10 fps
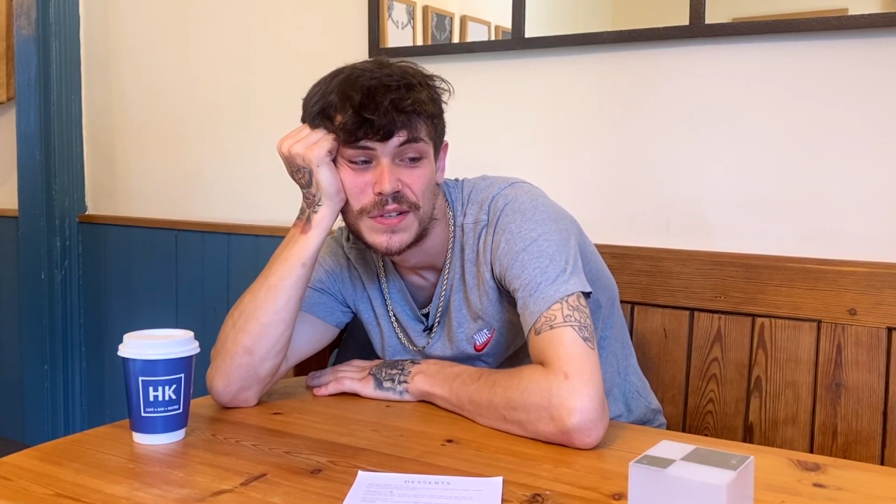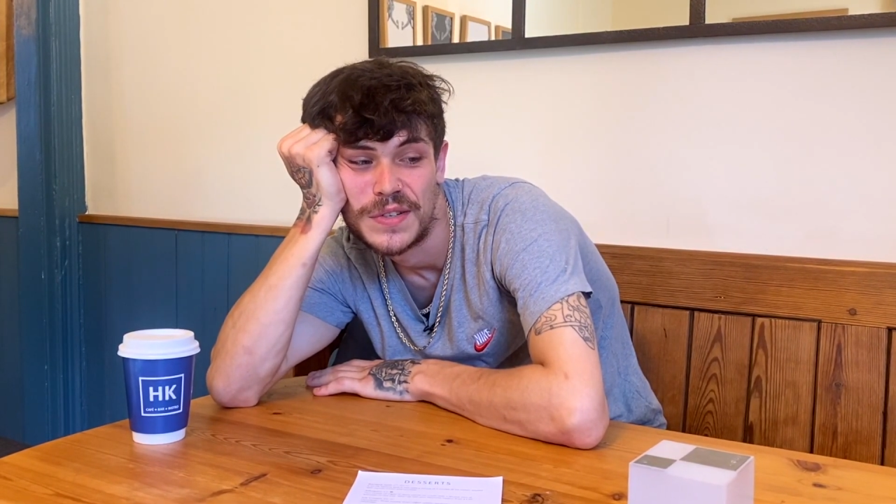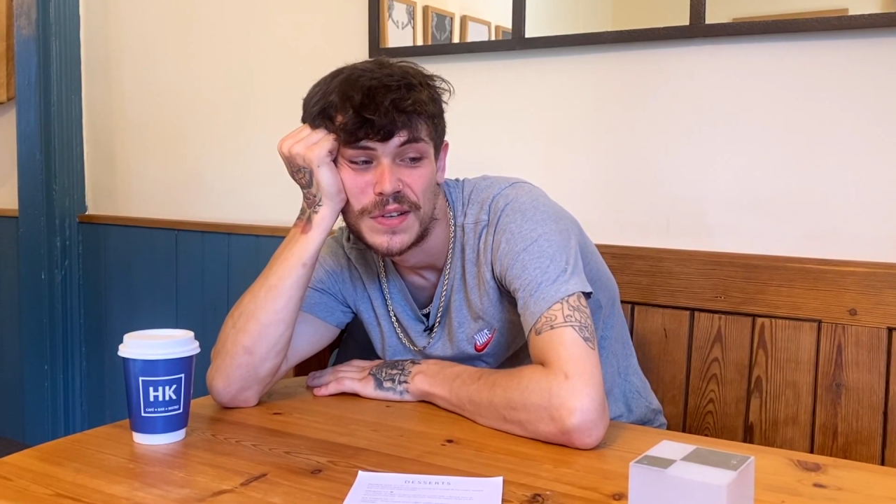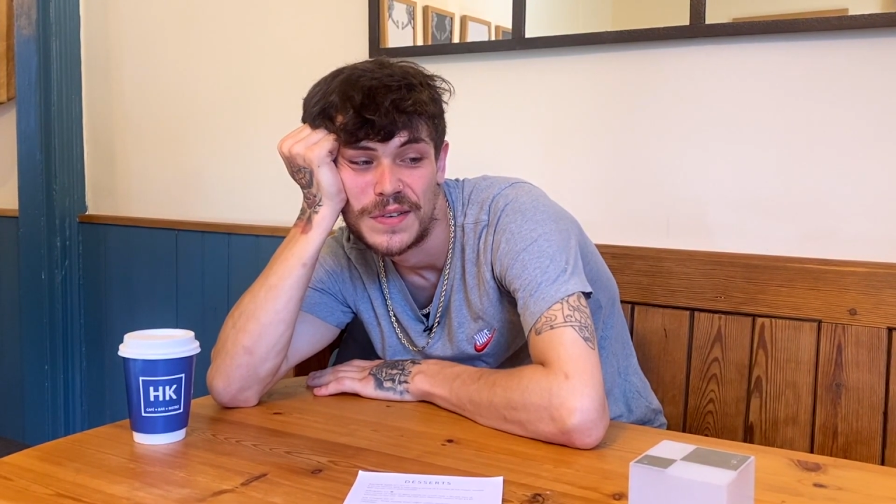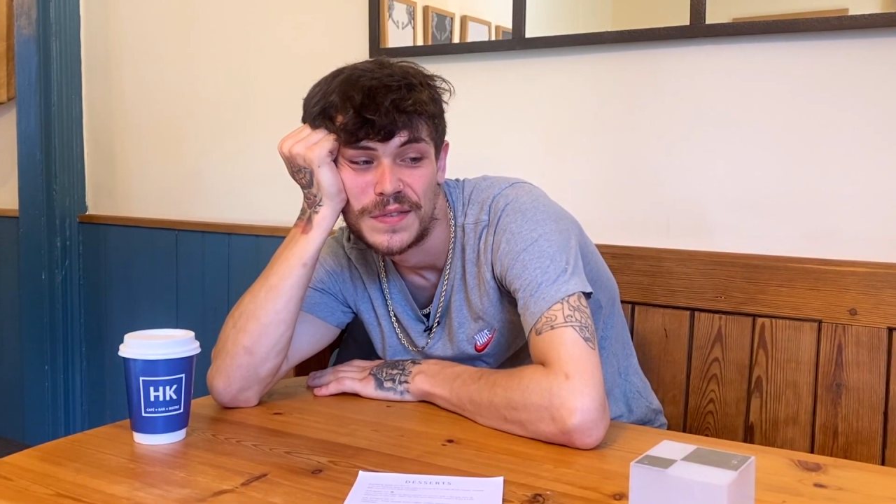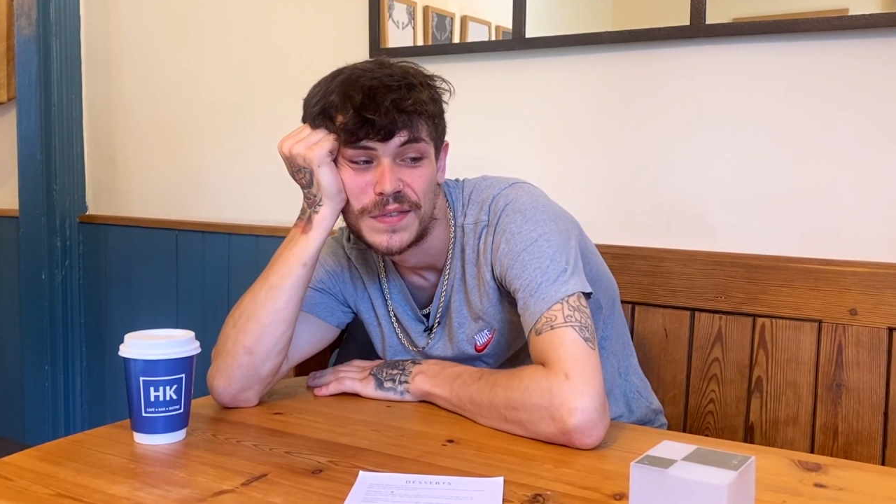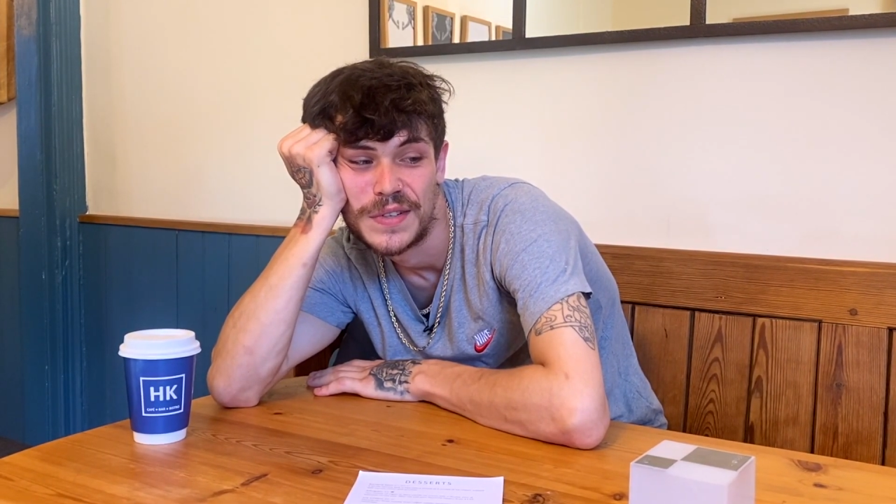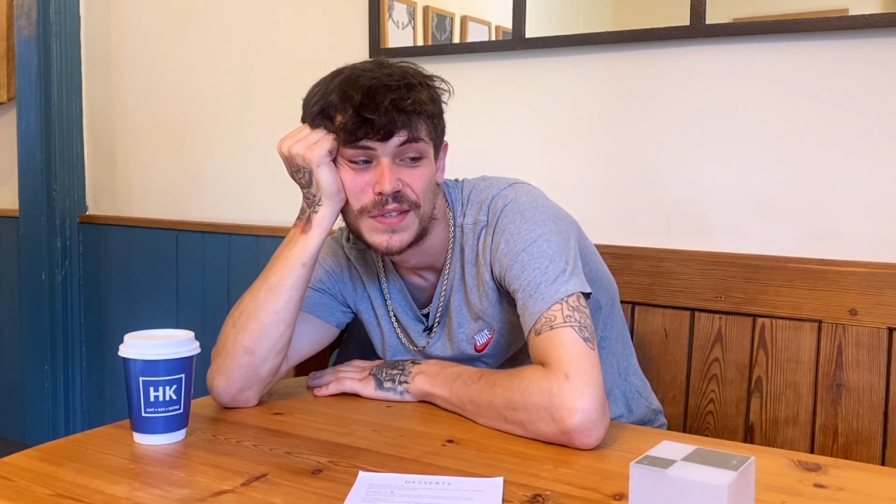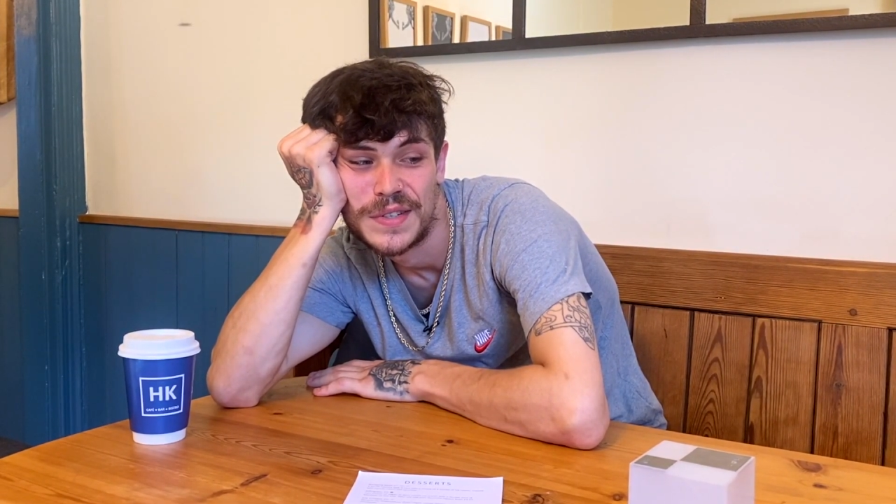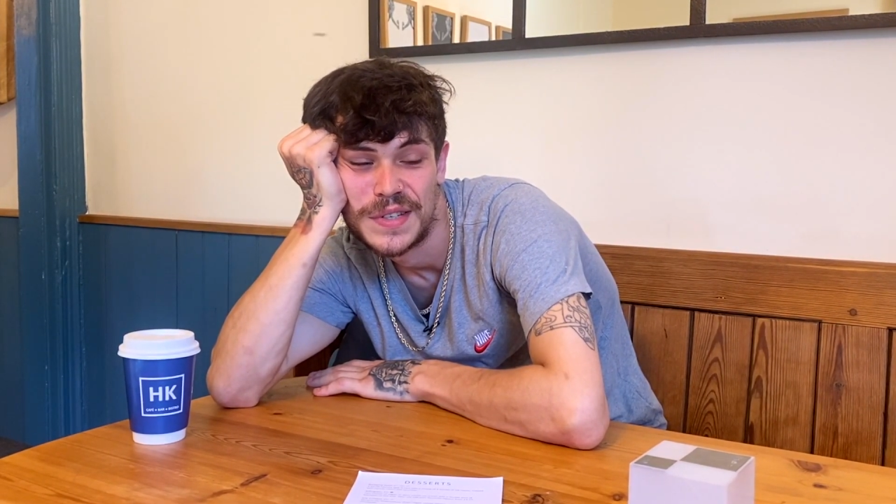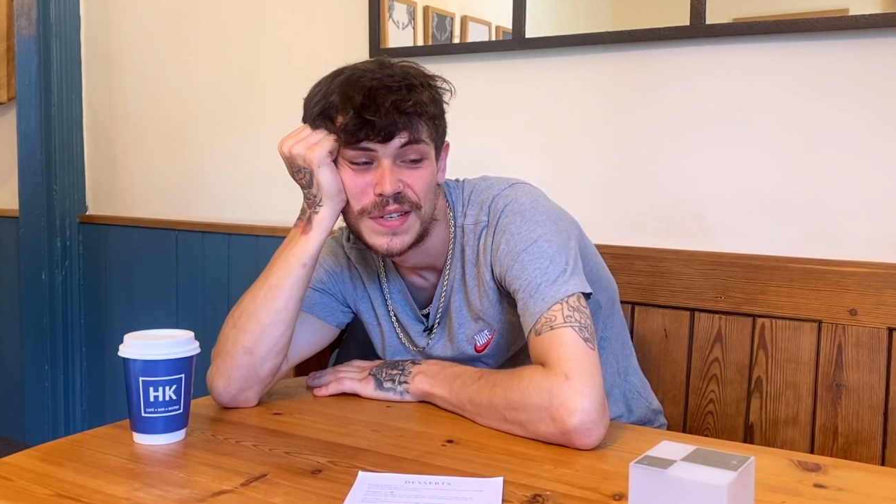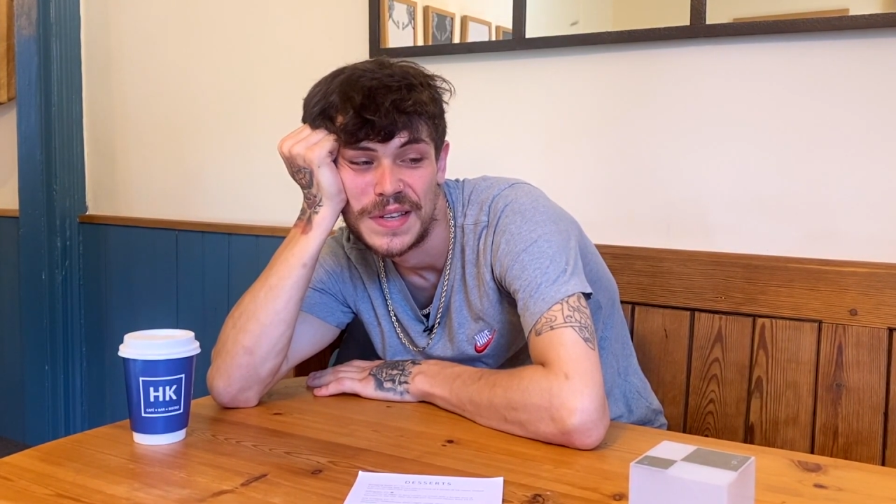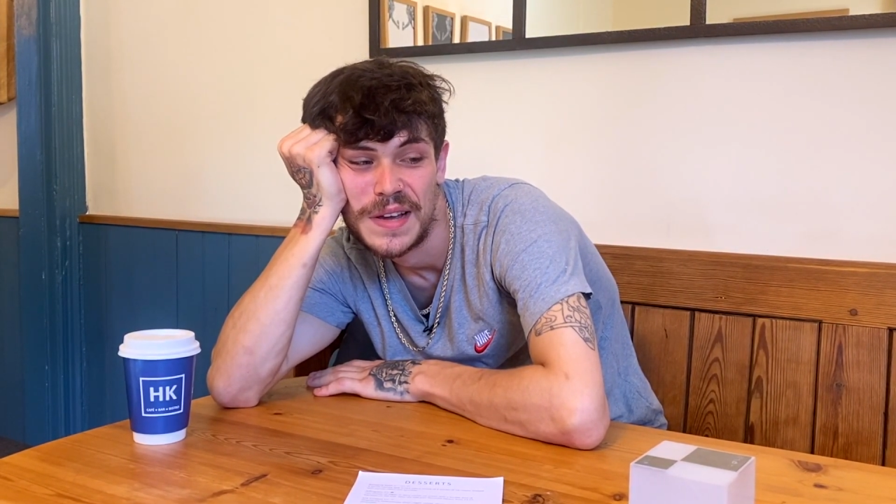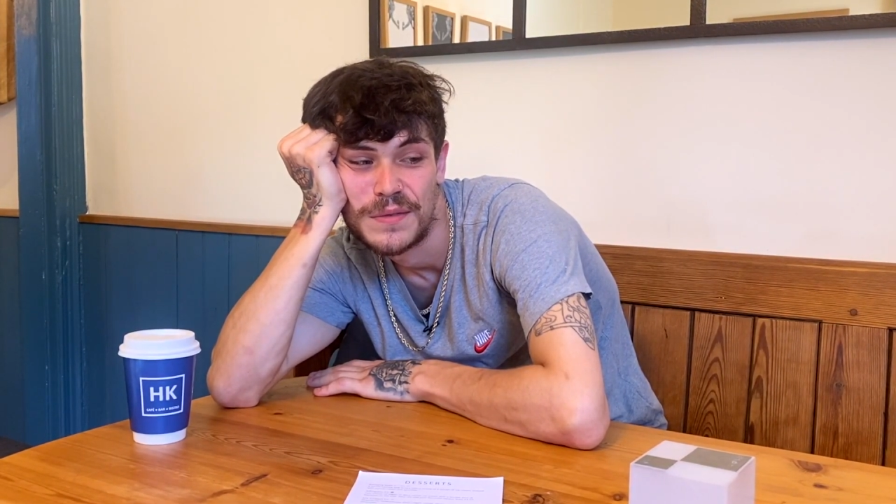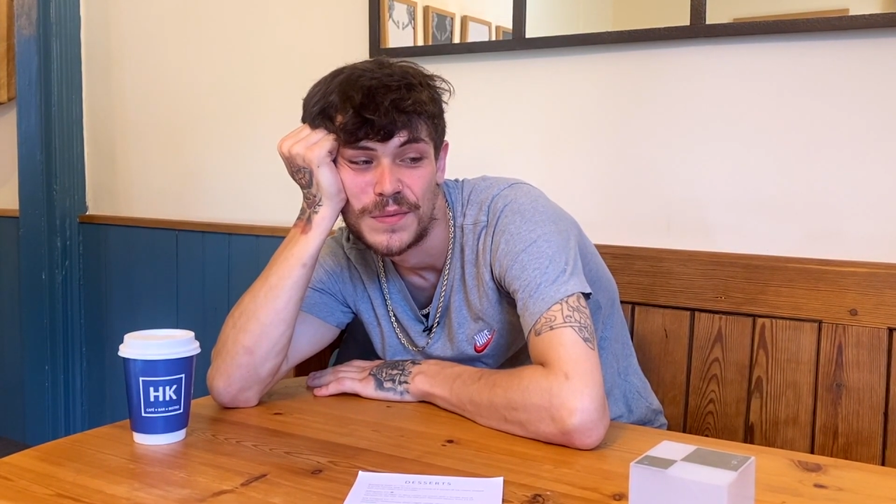stuff and sit down